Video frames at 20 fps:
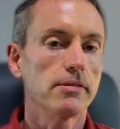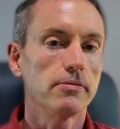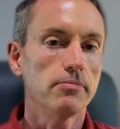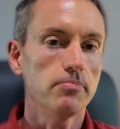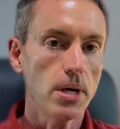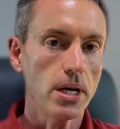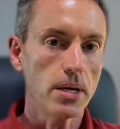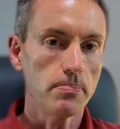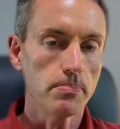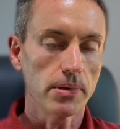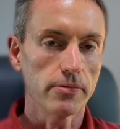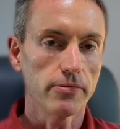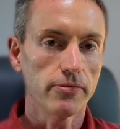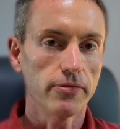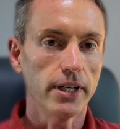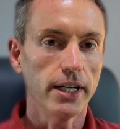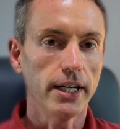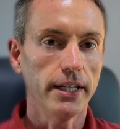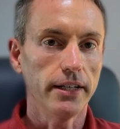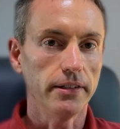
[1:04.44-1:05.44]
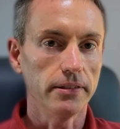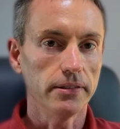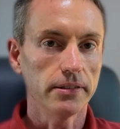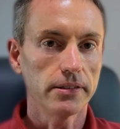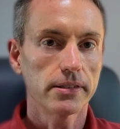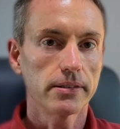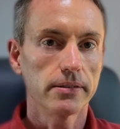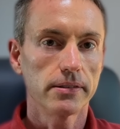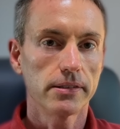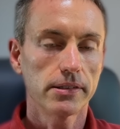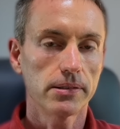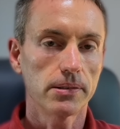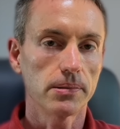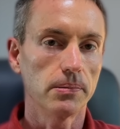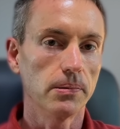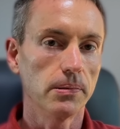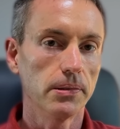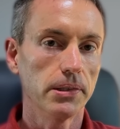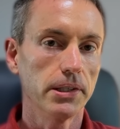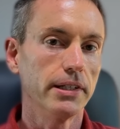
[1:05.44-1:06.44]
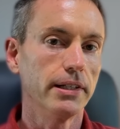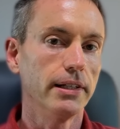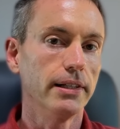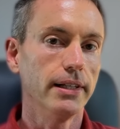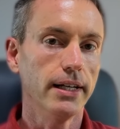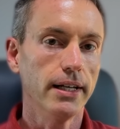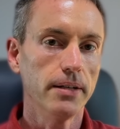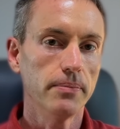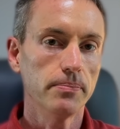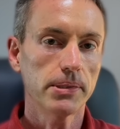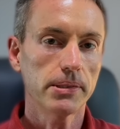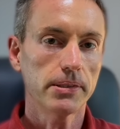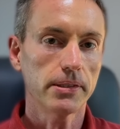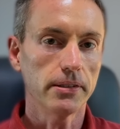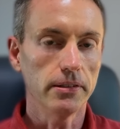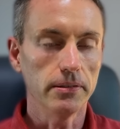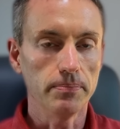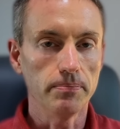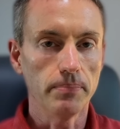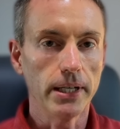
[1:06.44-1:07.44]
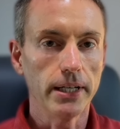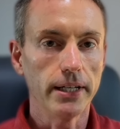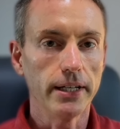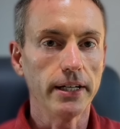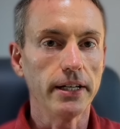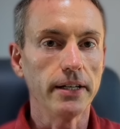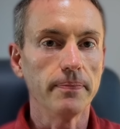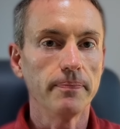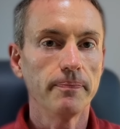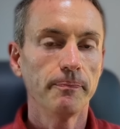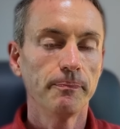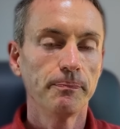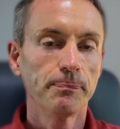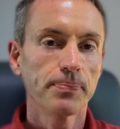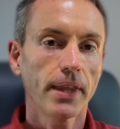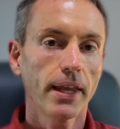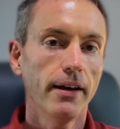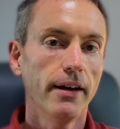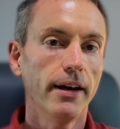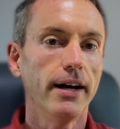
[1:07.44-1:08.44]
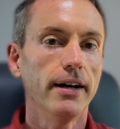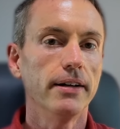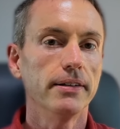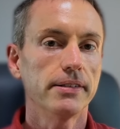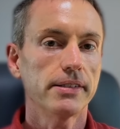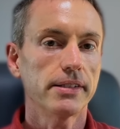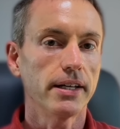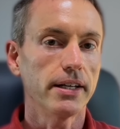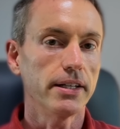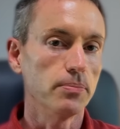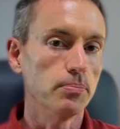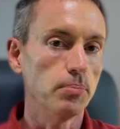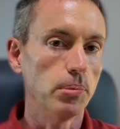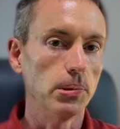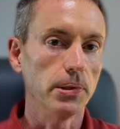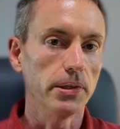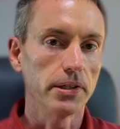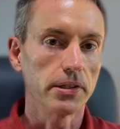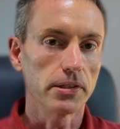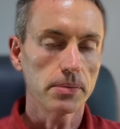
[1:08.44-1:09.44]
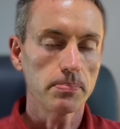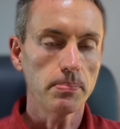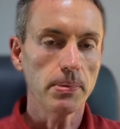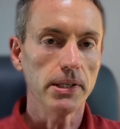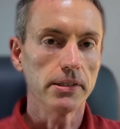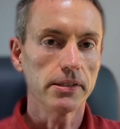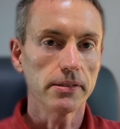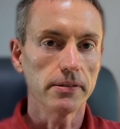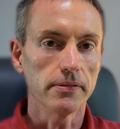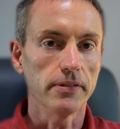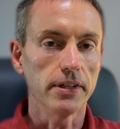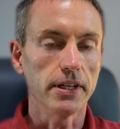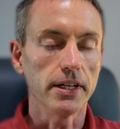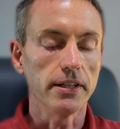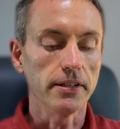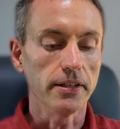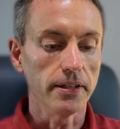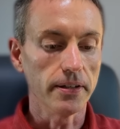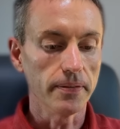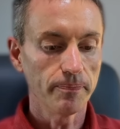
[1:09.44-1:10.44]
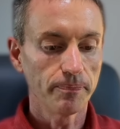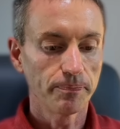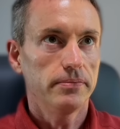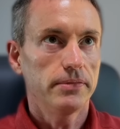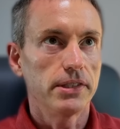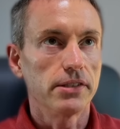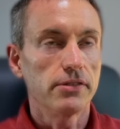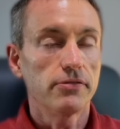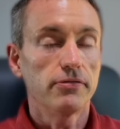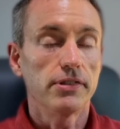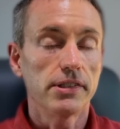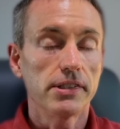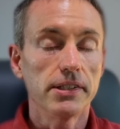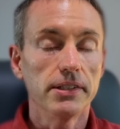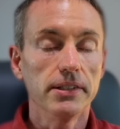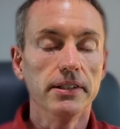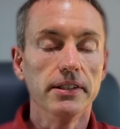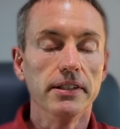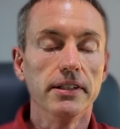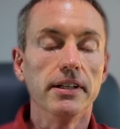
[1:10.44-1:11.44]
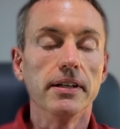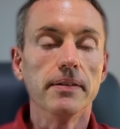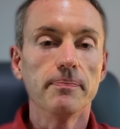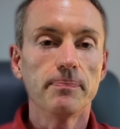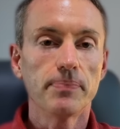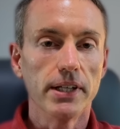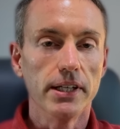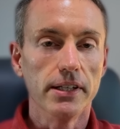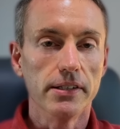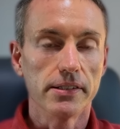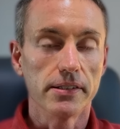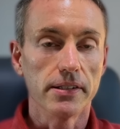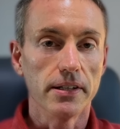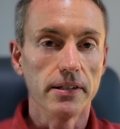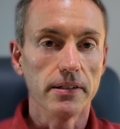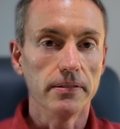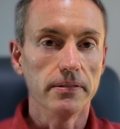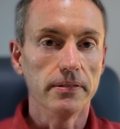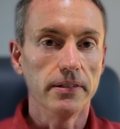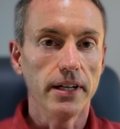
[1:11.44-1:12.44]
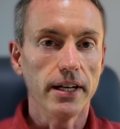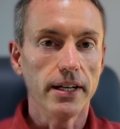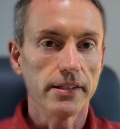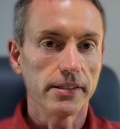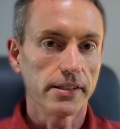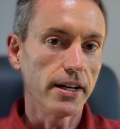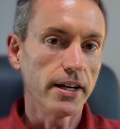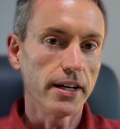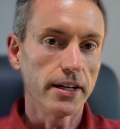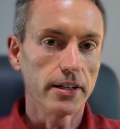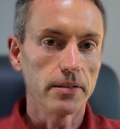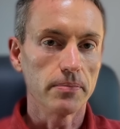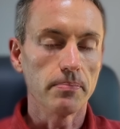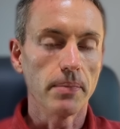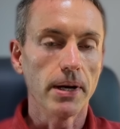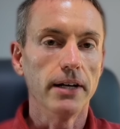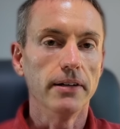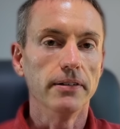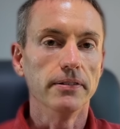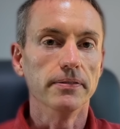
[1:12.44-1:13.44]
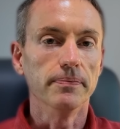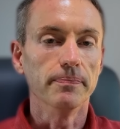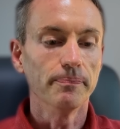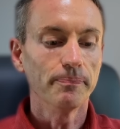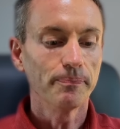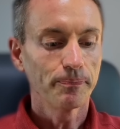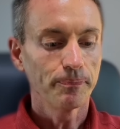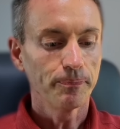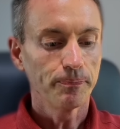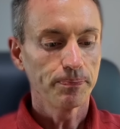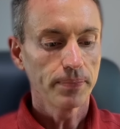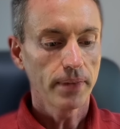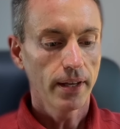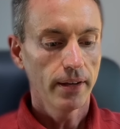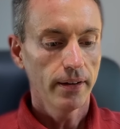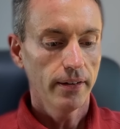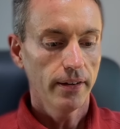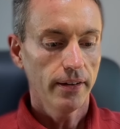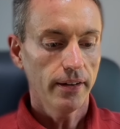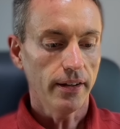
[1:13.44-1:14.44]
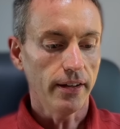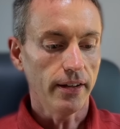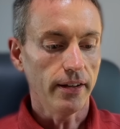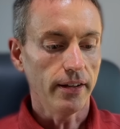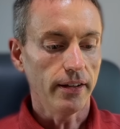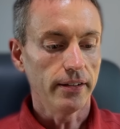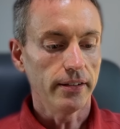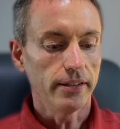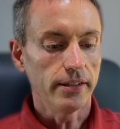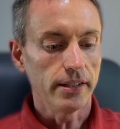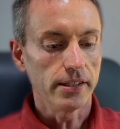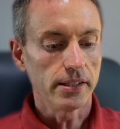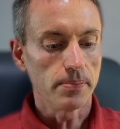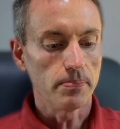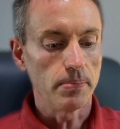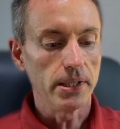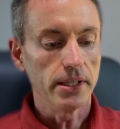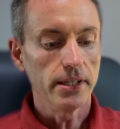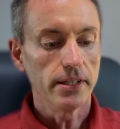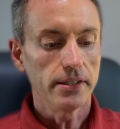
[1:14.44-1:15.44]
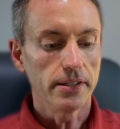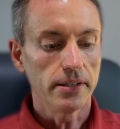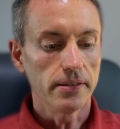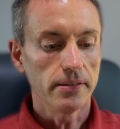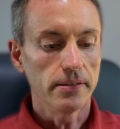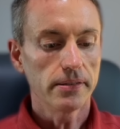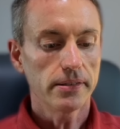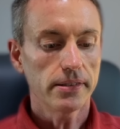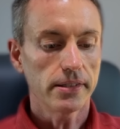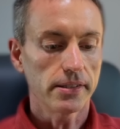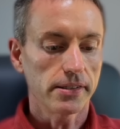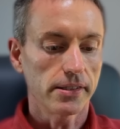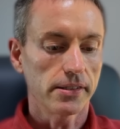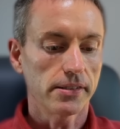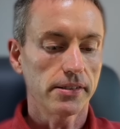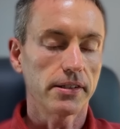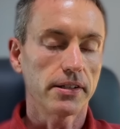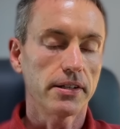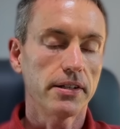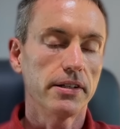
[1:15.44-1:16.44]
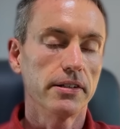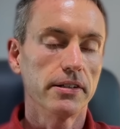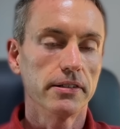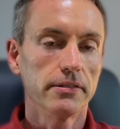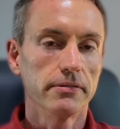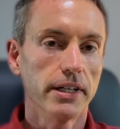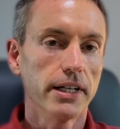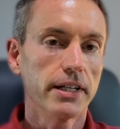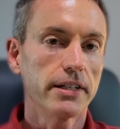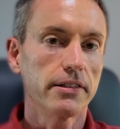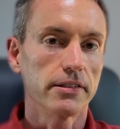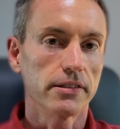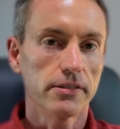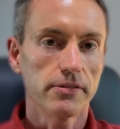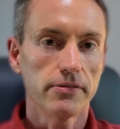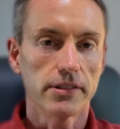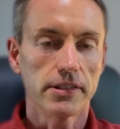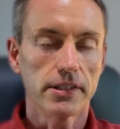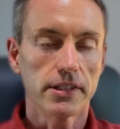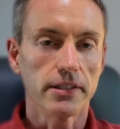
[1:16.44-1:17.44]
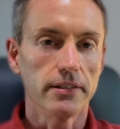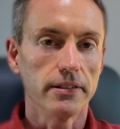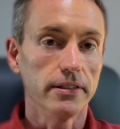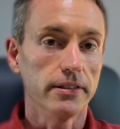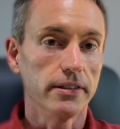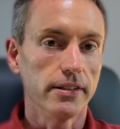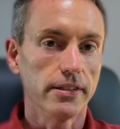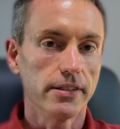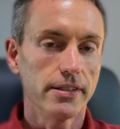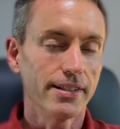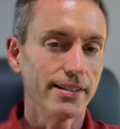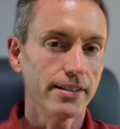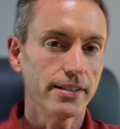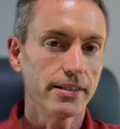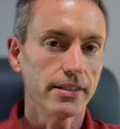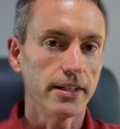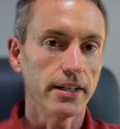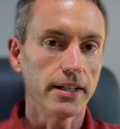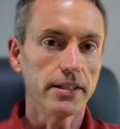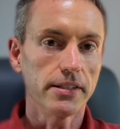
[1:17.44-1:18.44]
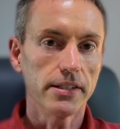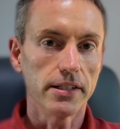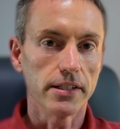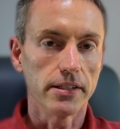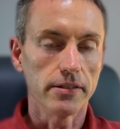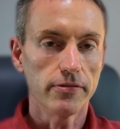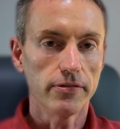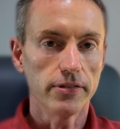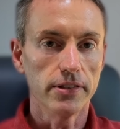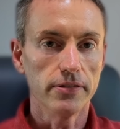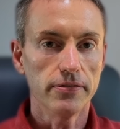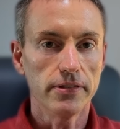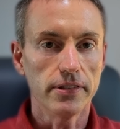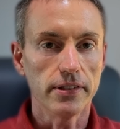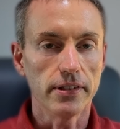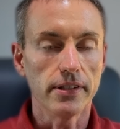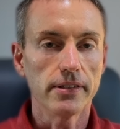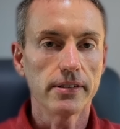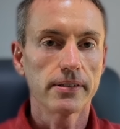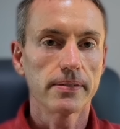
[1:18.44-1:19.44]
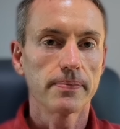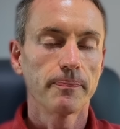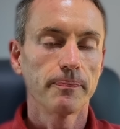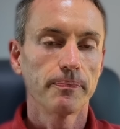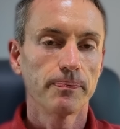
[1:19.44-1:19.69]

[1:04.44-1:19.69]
of paper files stored in a limestone mine outside of Boyers, Pennsylvania. This facility is known as Iron Mountain, and it's been in use as a secure records facility since the 1950s.